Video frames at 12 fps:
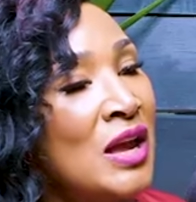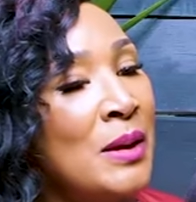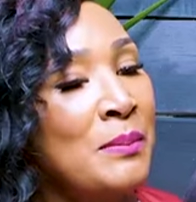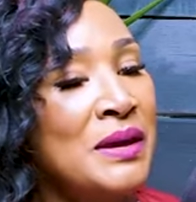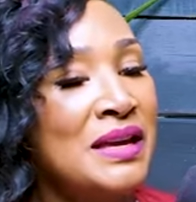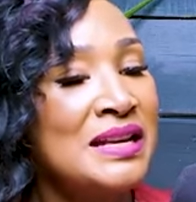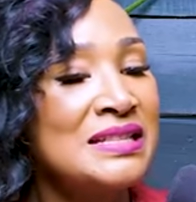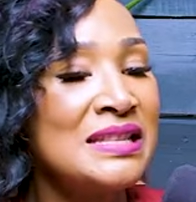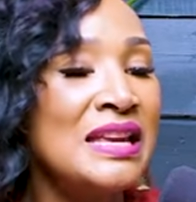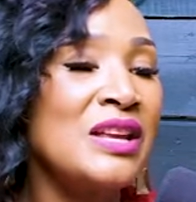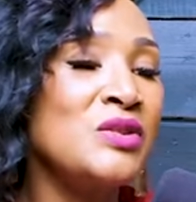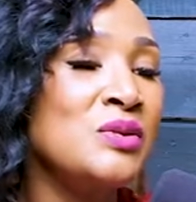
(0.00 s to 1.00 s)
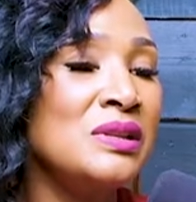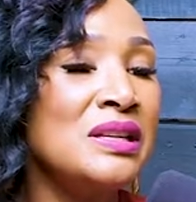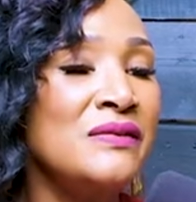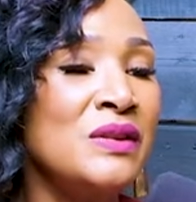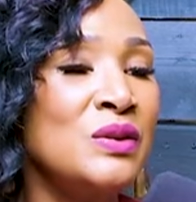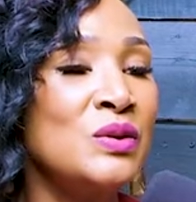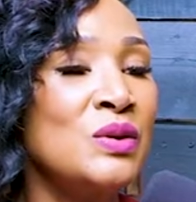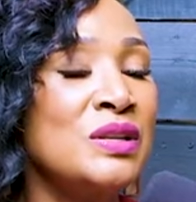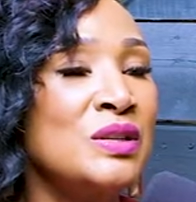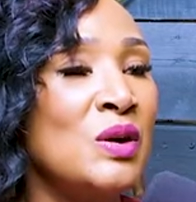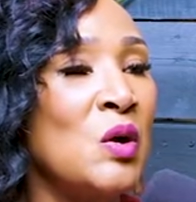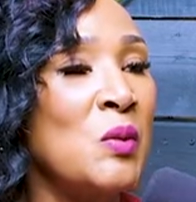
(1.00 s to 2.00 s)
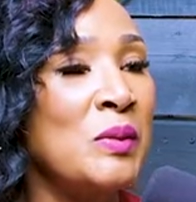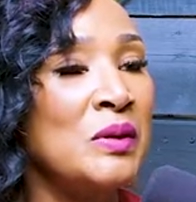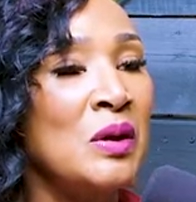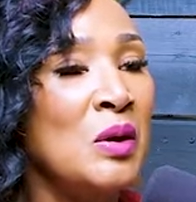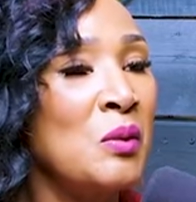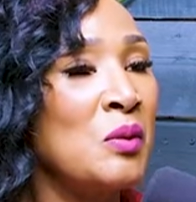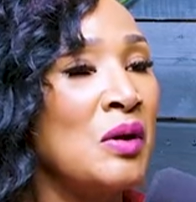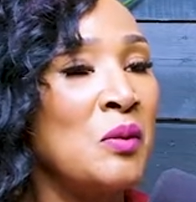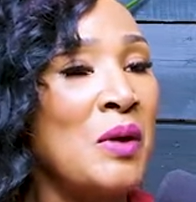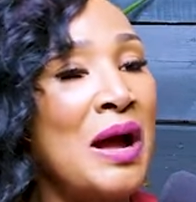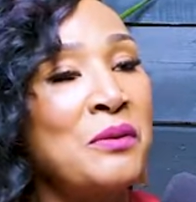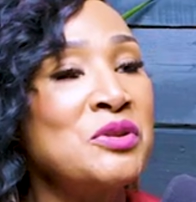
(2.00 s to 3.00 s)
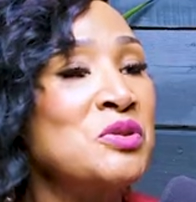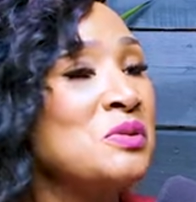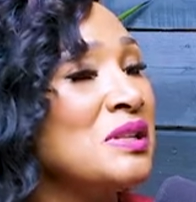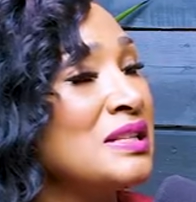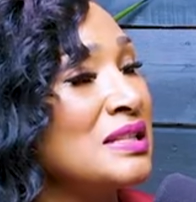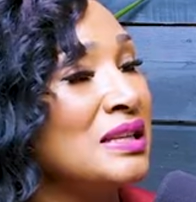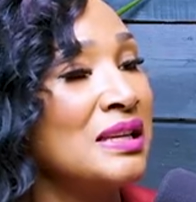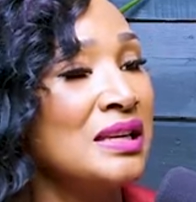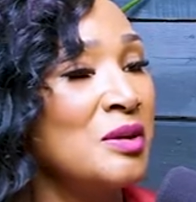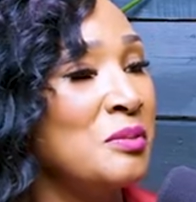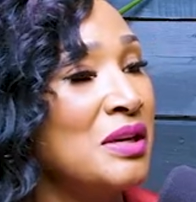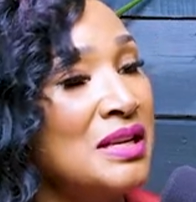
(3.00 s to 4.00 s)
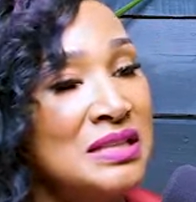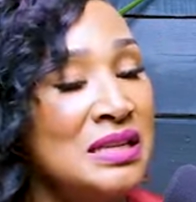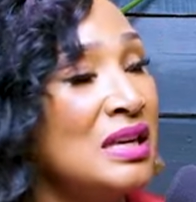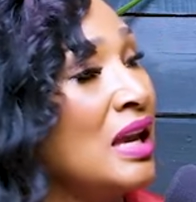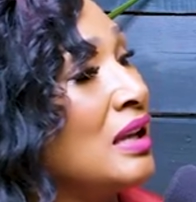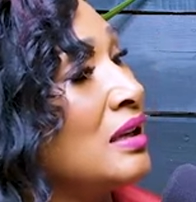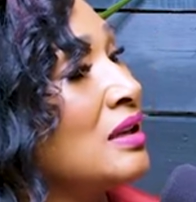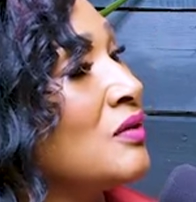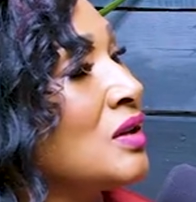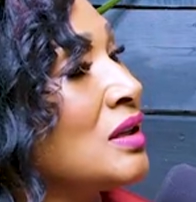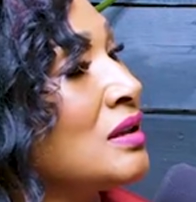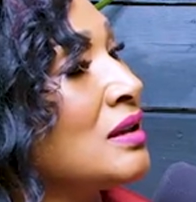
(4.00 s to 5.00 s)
because then you leave the door to open. Well, why would you listen to him? Because he ain't living it.